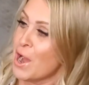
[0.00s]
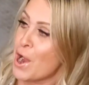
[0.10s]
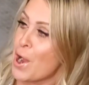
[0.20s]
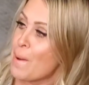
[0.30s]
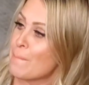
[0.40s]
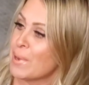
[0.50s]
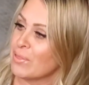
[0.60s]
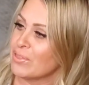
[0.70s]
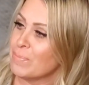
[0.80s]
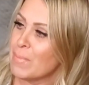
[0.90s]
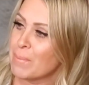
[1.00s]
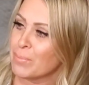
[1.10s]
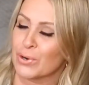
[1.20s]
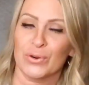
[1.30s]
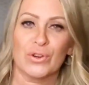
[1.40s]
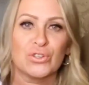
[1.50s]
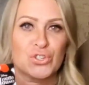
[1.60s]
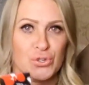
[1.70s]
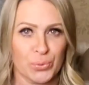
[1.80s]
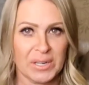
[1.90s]
But remember
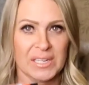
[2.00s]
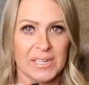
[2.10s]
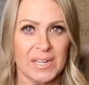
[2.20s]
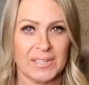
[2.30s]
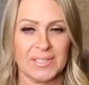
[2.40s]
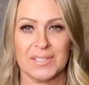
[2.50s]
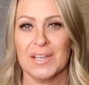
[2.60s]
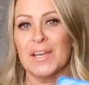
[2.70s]
Shrinky Dinks.